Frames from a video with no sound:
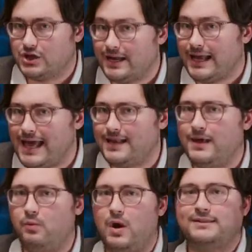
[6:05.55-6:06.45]
Chadha added
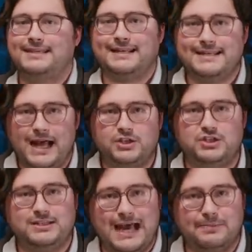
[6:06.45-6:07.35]
that while
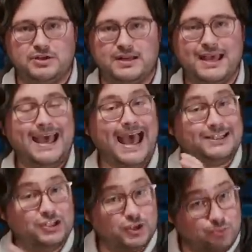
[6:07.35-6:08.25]
technology adoption
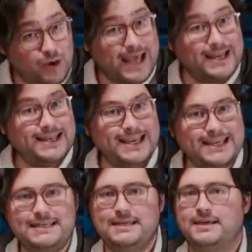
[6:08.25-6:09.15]
has spread in
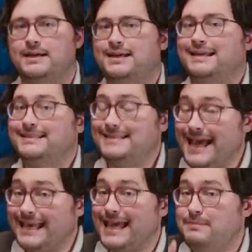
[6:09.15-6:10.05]
India,
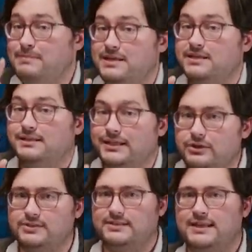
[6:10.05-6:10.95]
tech and media
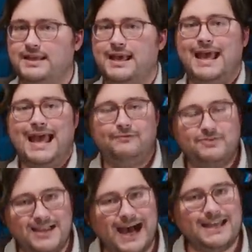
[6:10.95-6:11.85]
literacy have
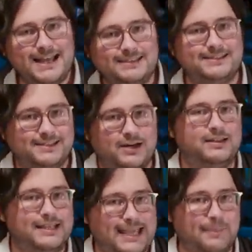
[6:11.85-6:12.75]
not
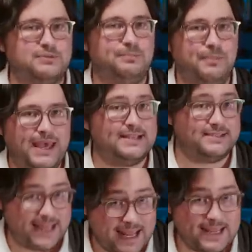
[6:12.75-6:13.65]
necessarily kept a
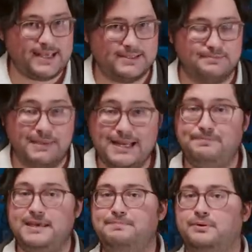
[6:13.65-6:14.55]
pace. That is, many
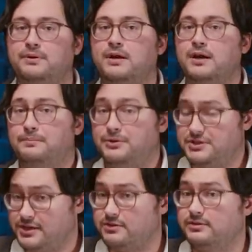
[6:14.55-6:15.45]
people,
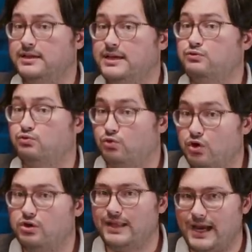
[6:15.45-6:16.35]
particularly in
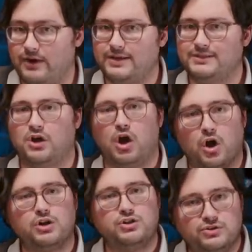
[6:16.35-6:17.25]
rural areas,
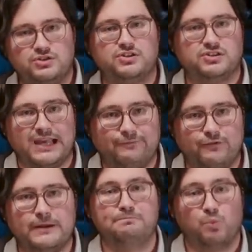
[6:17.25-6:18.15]
aren't used to
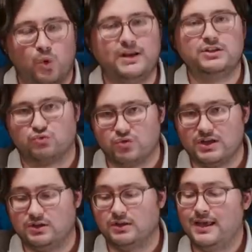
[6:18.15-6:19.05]
deciphering what is
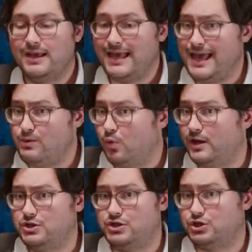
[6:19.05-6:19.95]
real and
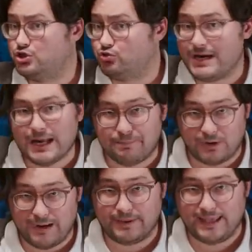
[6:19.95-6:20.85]
what is just straight up
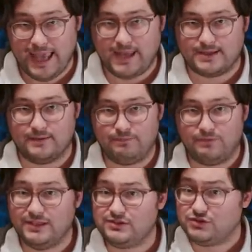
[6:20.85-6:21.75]
propaganda.
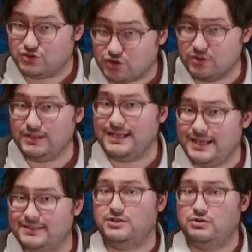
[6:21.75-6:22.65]
This certainly
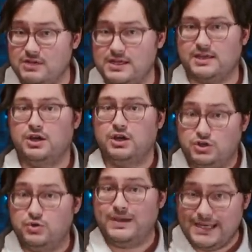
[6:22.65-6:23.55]
isn't unique
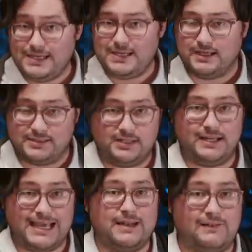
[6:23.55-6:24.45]
to India. A
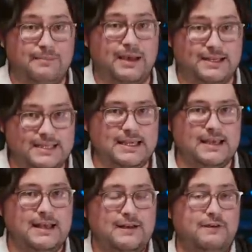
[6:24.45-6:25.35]
study out of
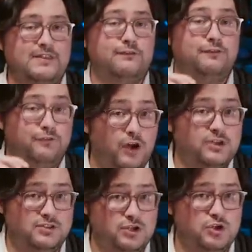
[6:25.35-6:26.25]
MIT found that
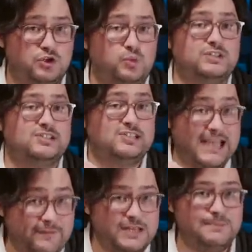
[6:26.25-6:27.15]
false news was
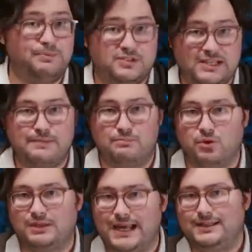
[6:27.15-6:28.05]
70%
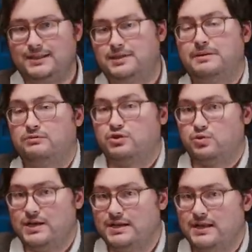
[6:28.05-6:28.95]
more likely to be
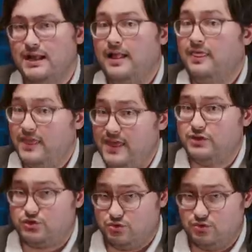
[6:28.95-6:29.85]
retweeted than
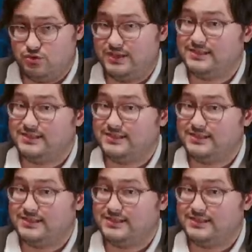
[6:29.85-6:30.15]
the truth.